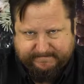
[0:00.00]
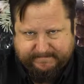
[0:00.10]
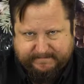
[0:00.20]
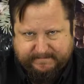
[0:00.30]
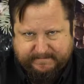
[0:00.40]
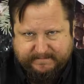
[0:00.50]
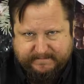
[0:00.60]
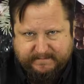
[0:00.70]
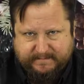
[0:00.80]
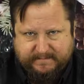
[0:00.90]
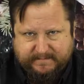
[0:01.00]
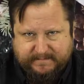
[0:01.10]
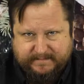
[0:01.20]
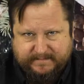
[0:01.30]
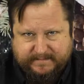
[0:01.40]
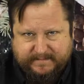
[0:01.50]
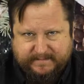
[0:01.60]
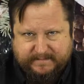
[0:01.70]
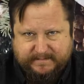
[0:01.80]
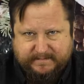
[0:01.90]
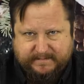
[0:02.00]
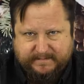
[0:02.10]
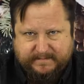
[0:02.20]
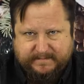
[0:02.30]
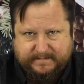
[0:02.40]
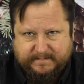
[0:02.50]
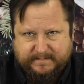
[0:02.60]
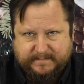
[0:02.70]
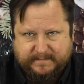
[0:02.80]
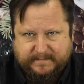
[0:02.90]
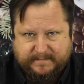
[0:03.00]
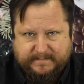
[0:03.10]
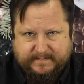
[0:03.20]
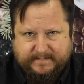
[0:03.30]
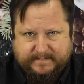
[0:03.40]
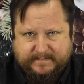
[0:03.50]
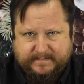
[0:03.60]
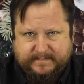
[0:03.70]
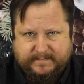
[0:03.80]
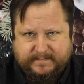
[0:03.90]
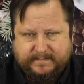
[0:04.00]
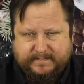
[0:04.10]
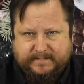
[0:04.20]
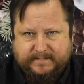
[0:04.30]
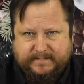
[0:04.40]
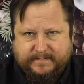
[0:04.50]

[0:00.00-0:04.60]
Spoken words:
This person isn't speaking.